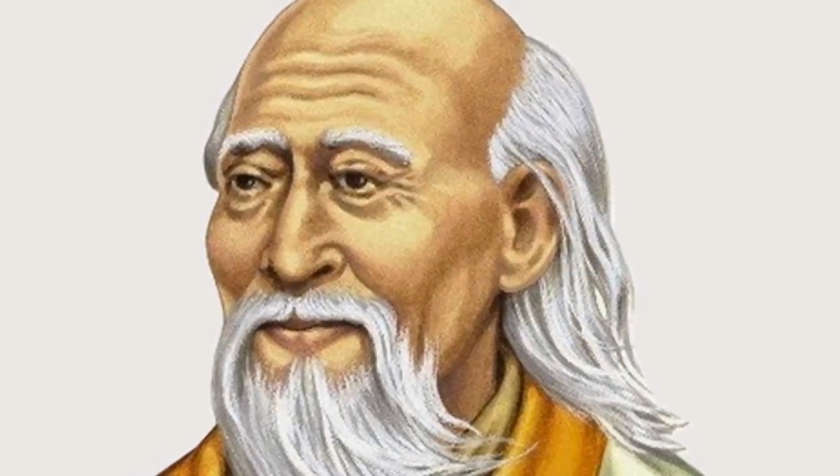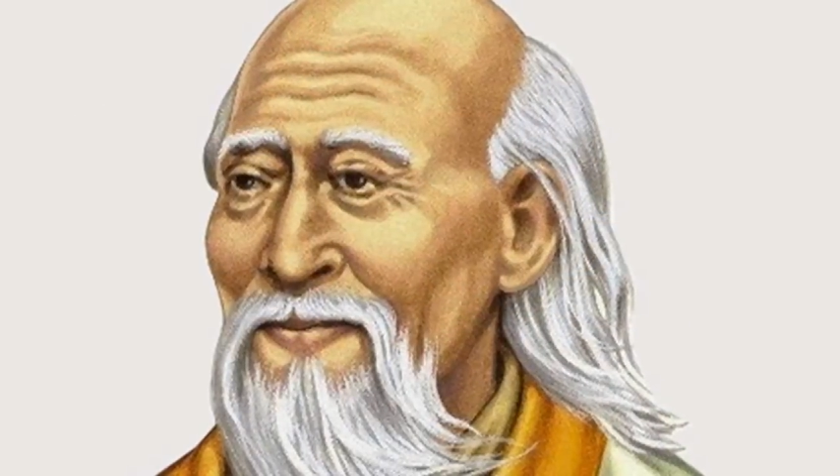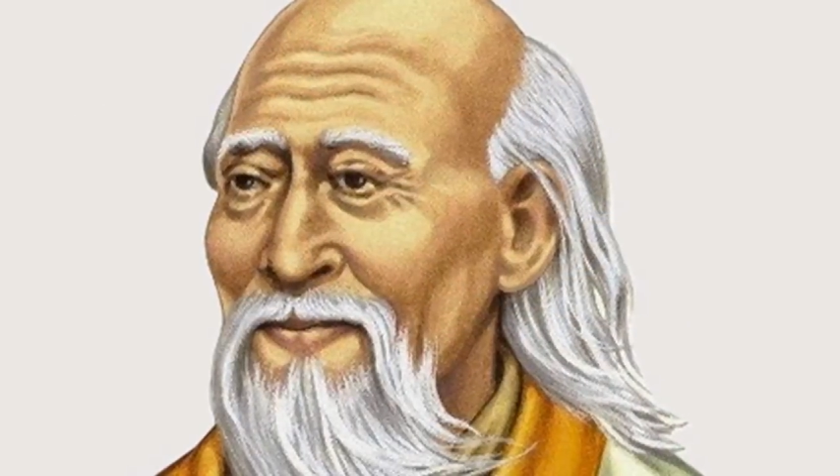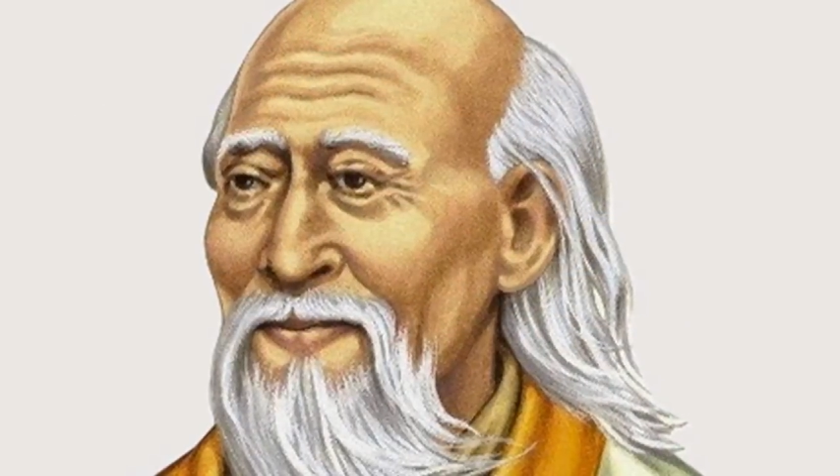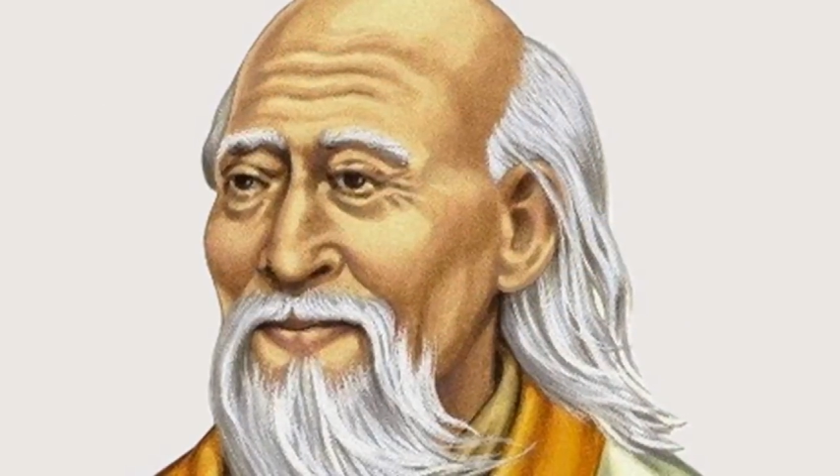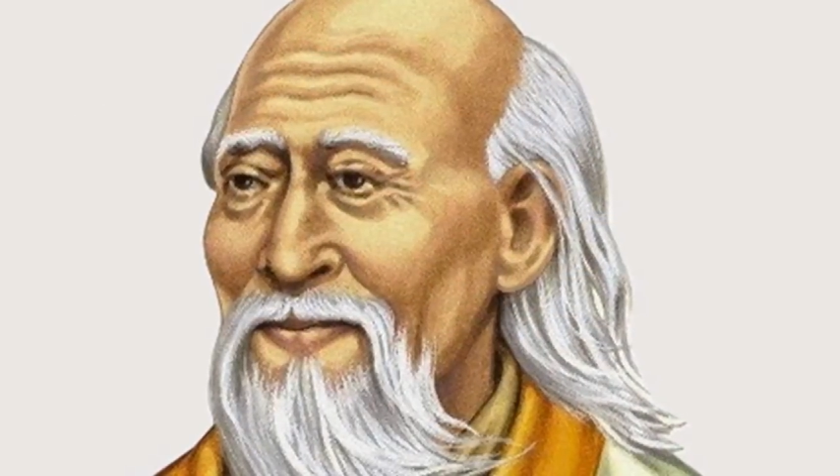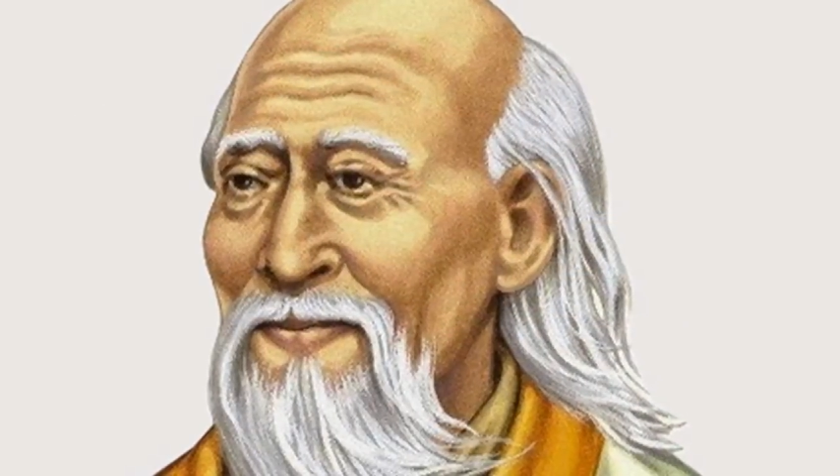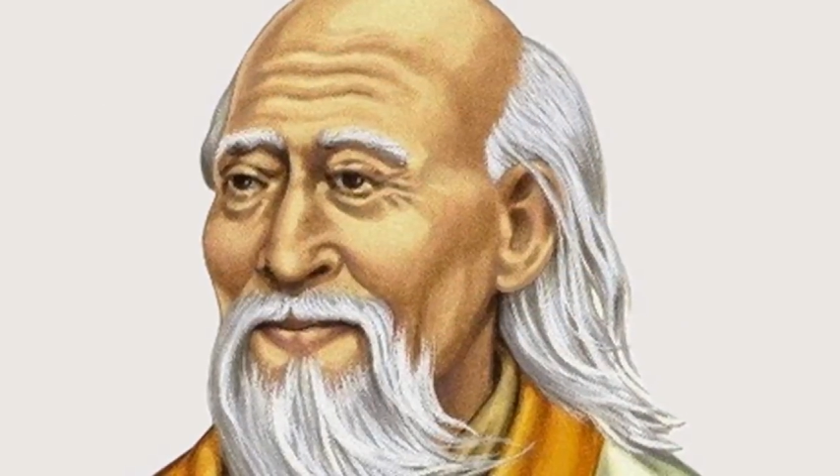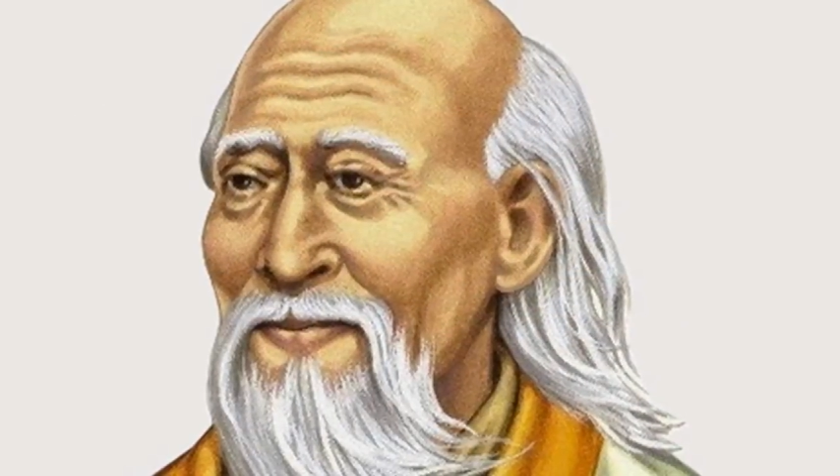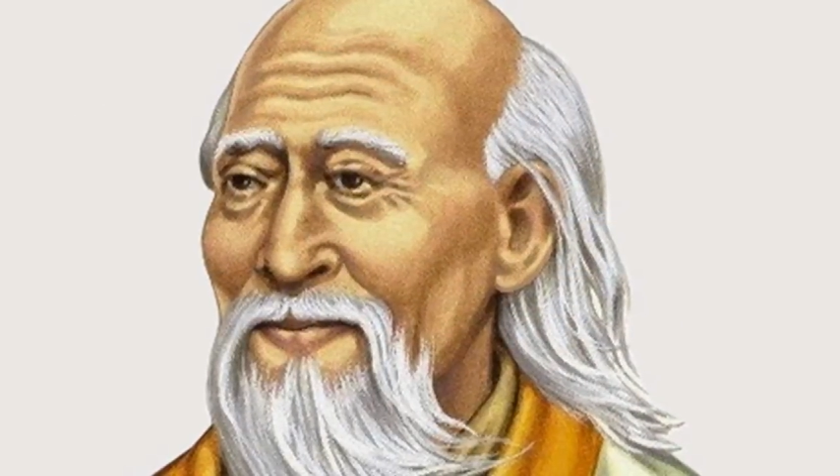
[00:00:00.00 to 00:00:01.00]
or
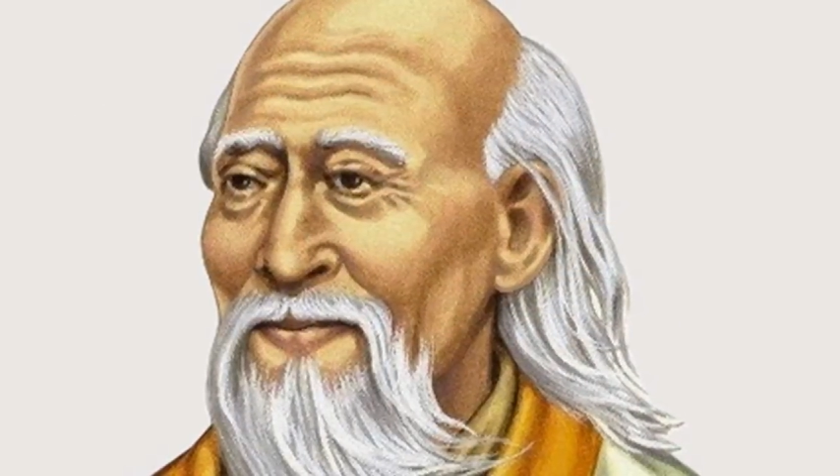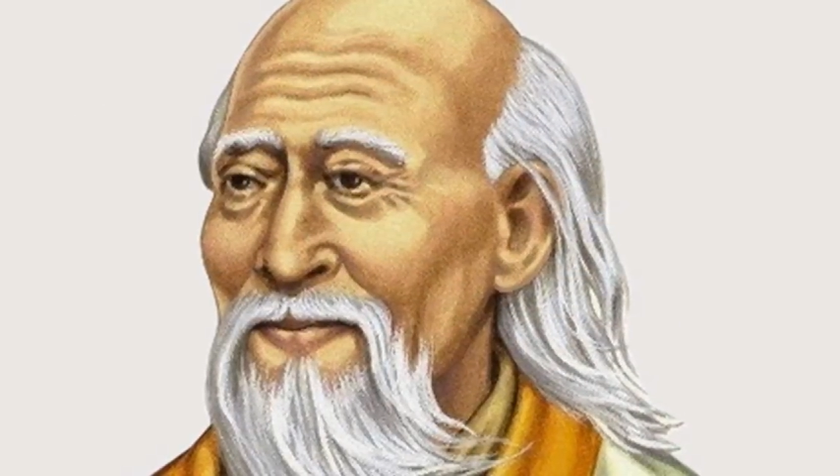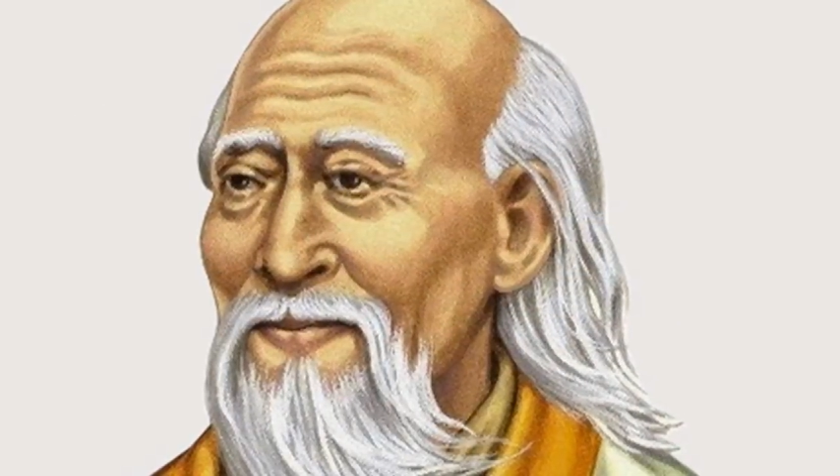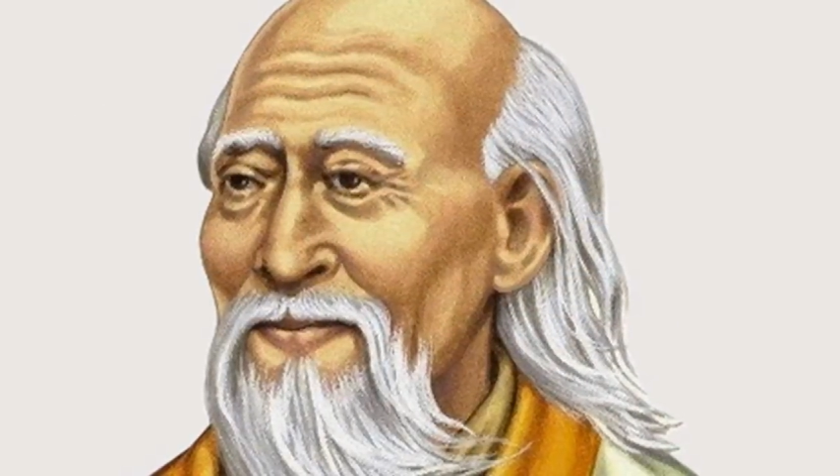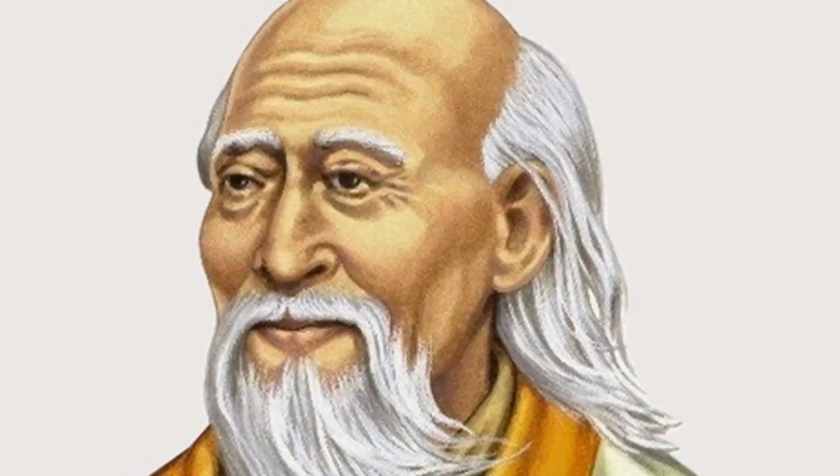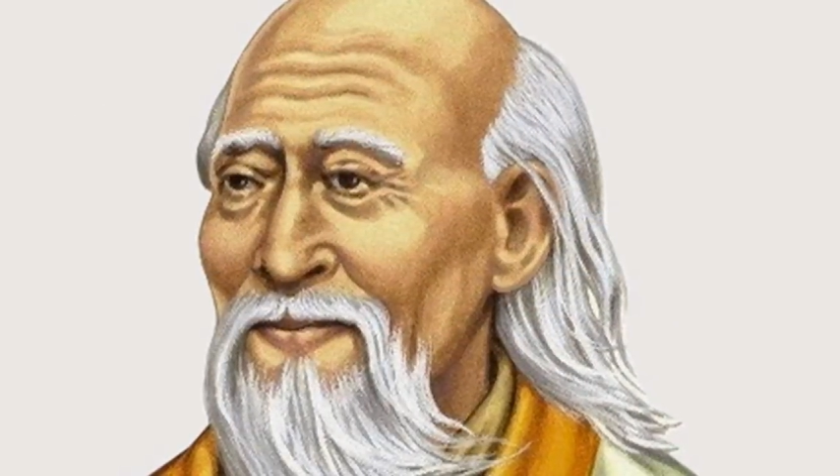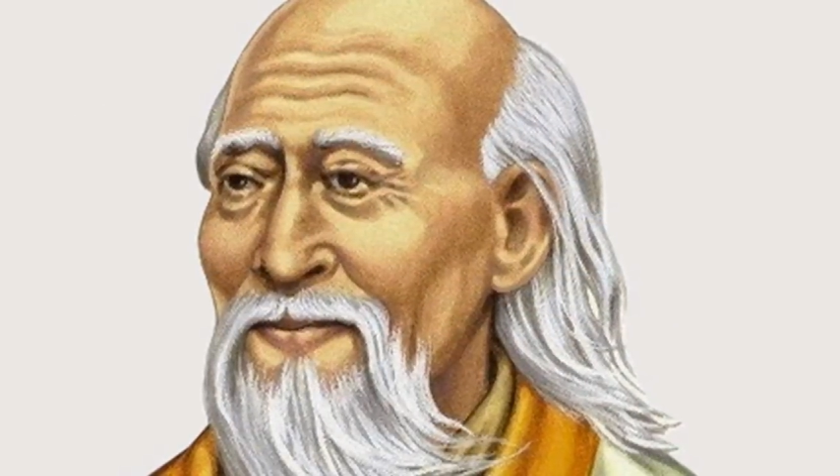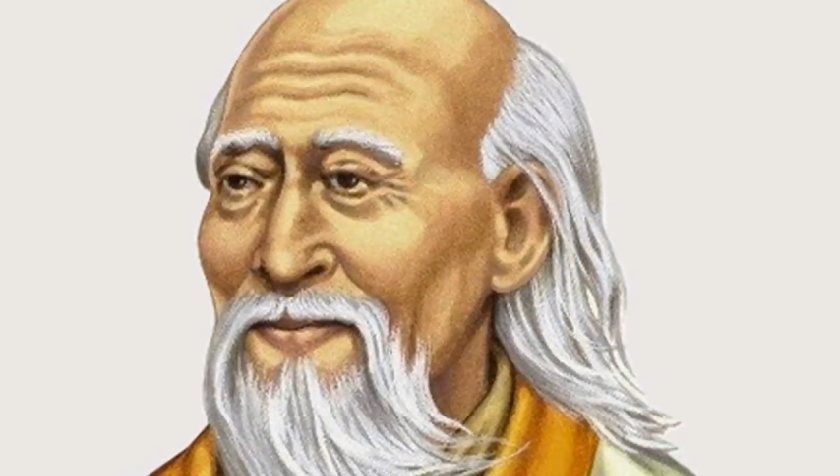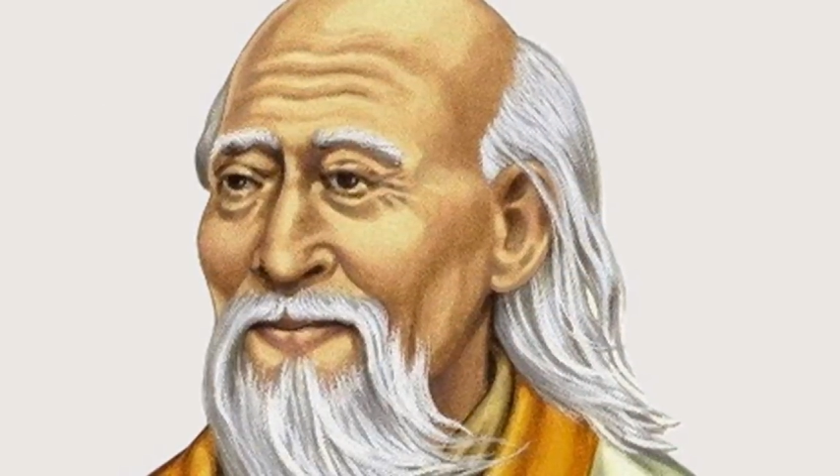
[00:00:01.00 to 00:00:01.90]
likely several philosophers,